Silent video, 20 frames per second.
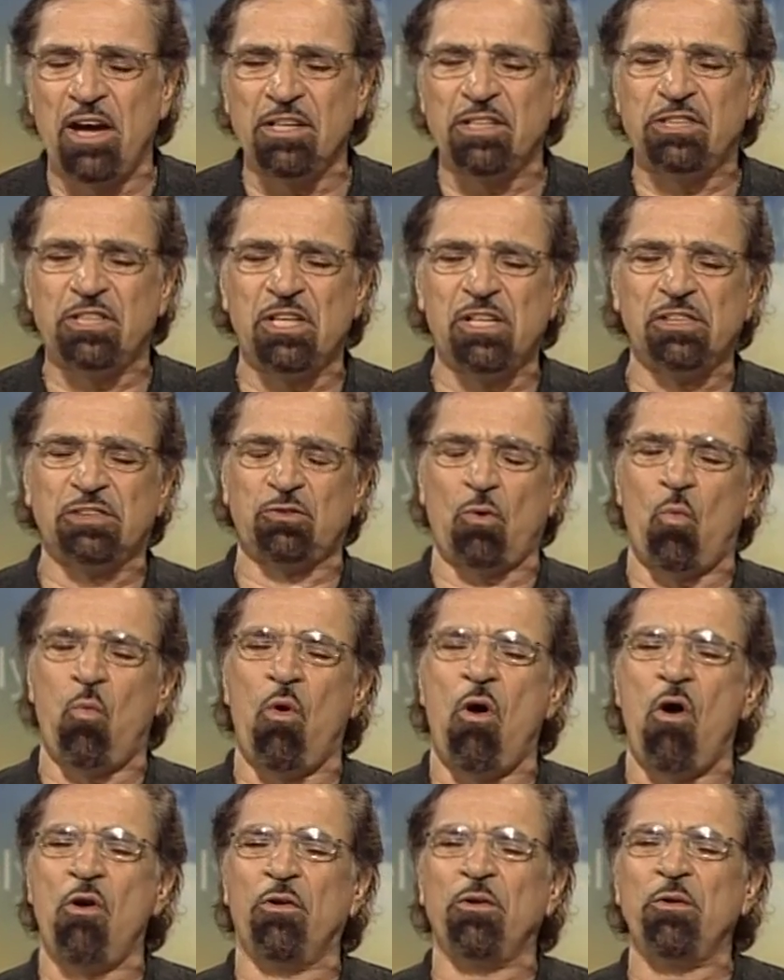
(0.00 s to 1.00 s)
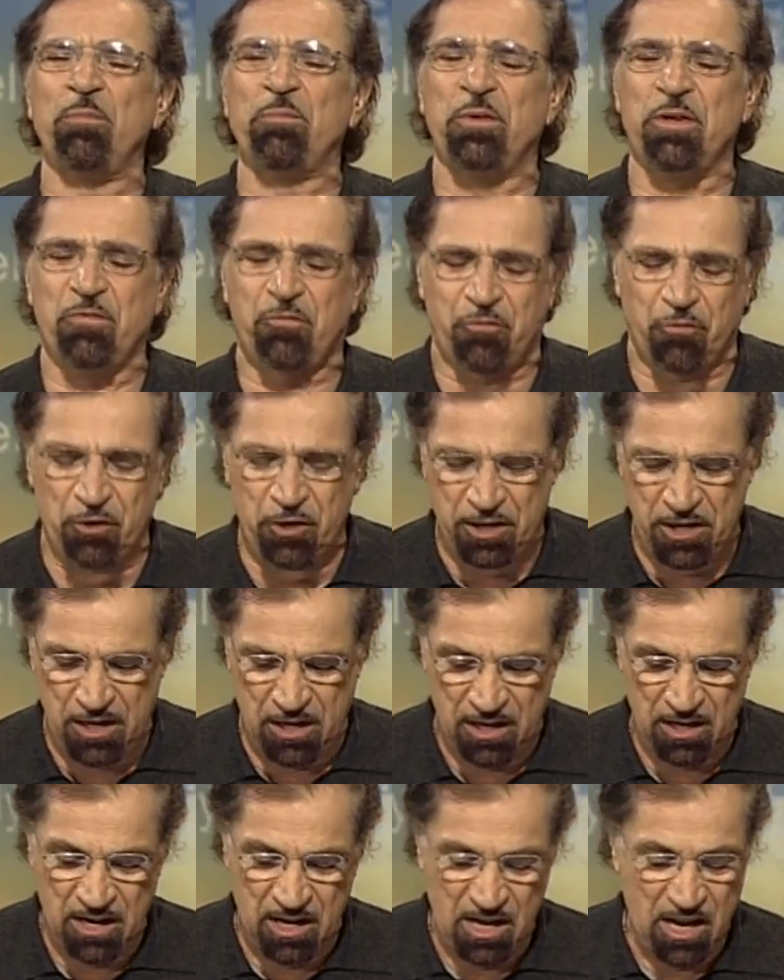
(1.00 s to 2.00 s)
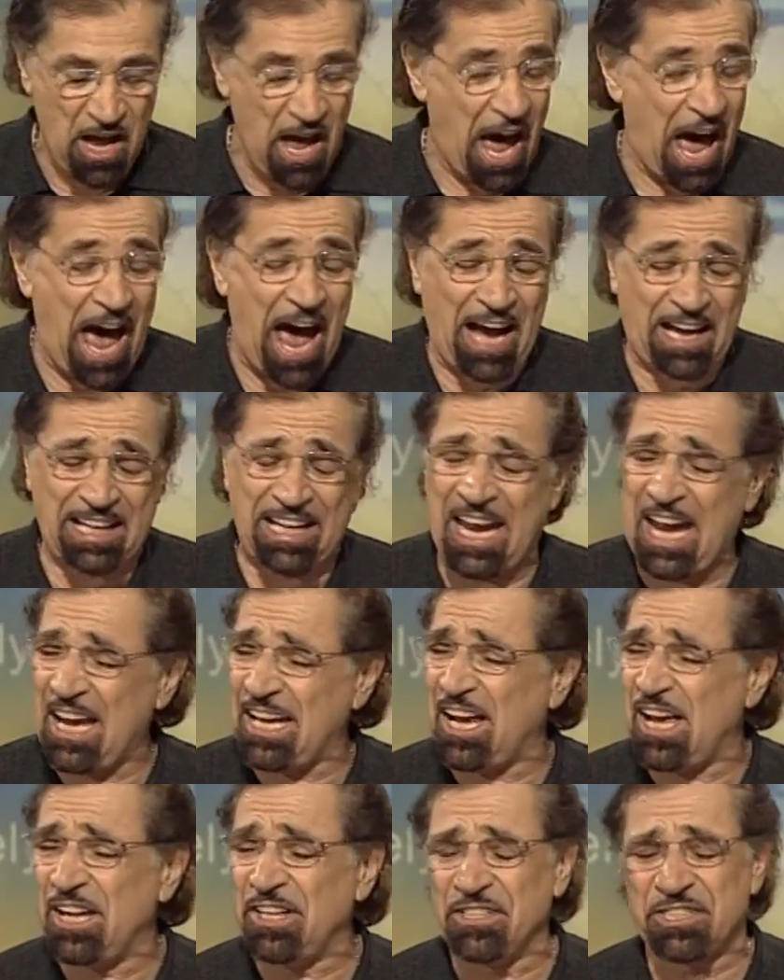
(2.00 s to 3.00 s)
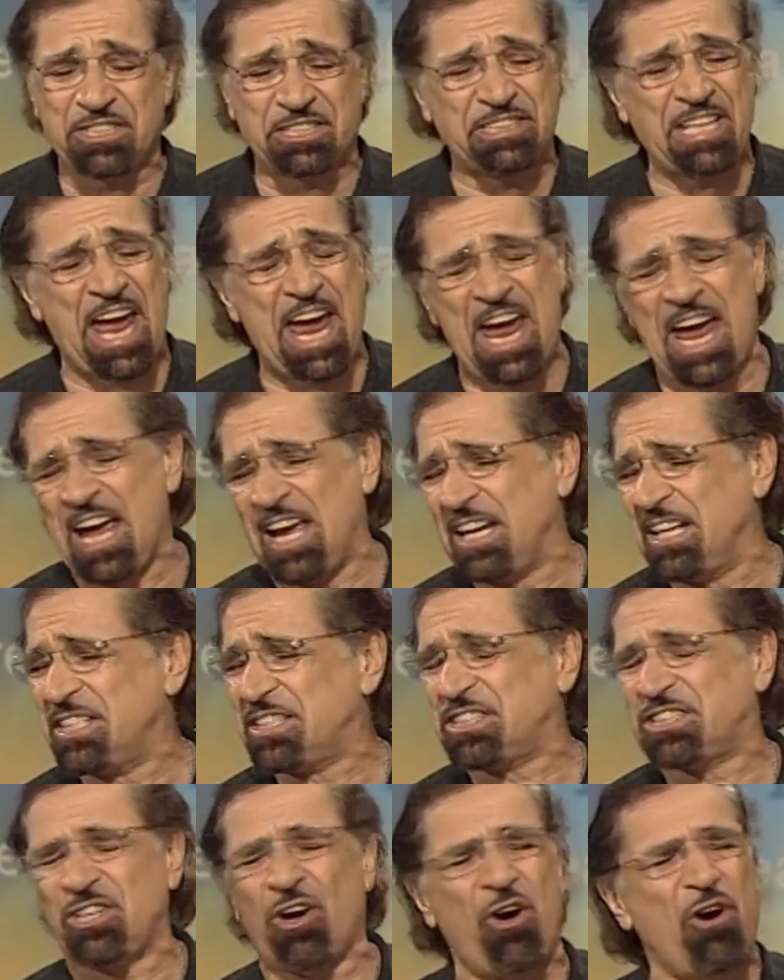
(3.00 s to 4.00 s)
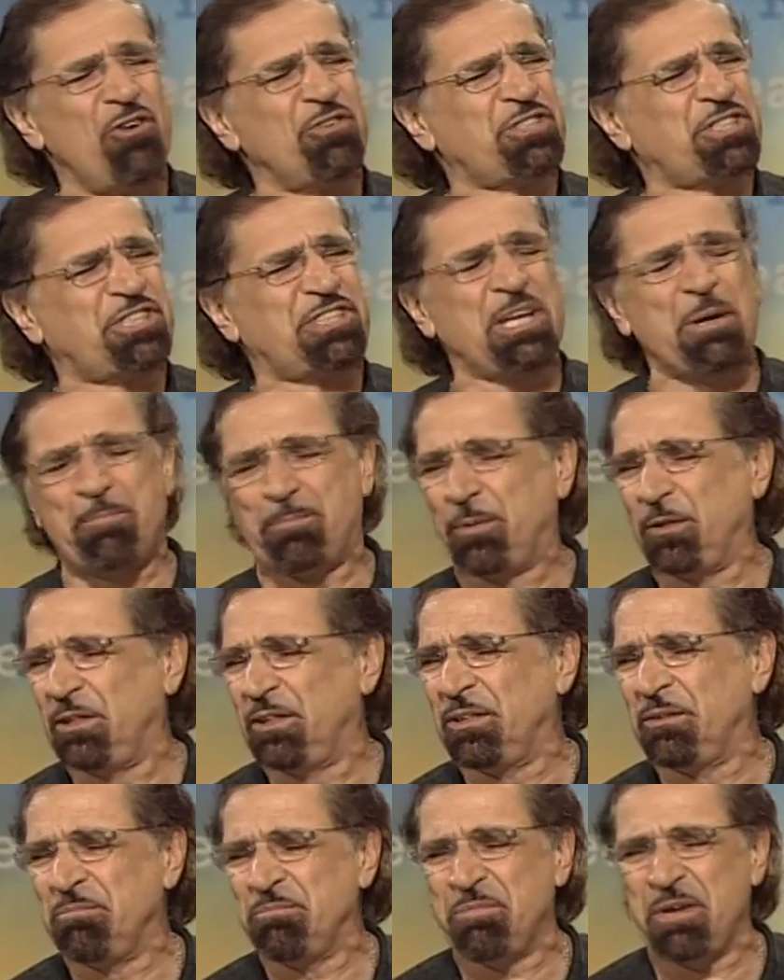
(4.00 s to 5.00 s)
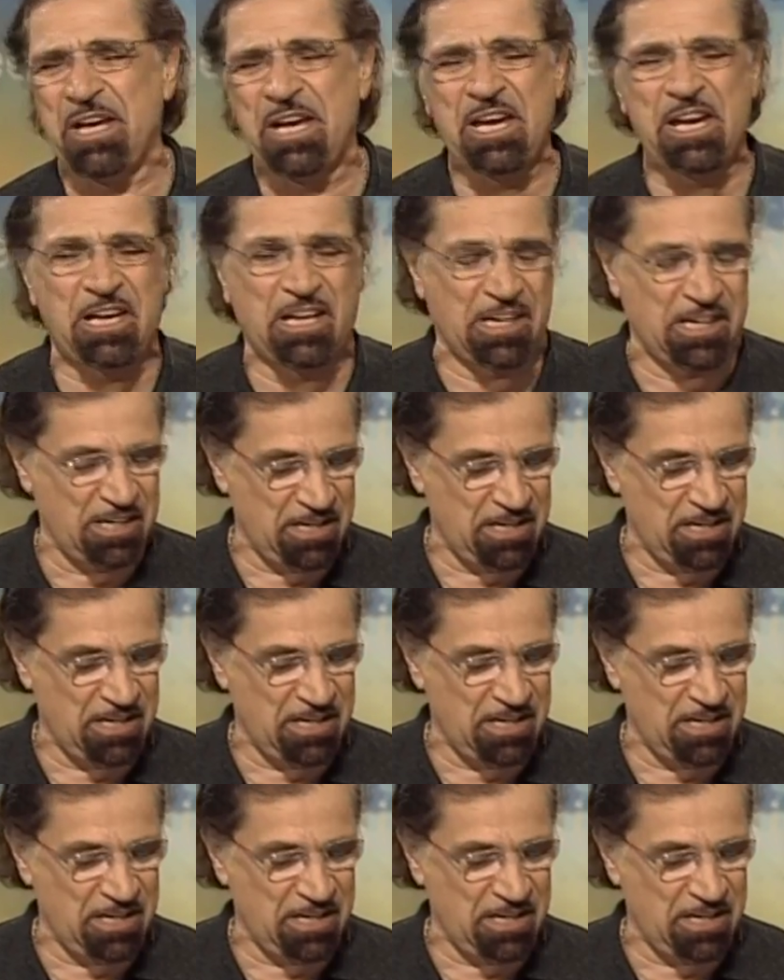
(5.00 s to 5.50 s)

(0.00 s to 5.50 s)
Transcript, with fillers: I just want to be free. I can't understand, it's so simple to me.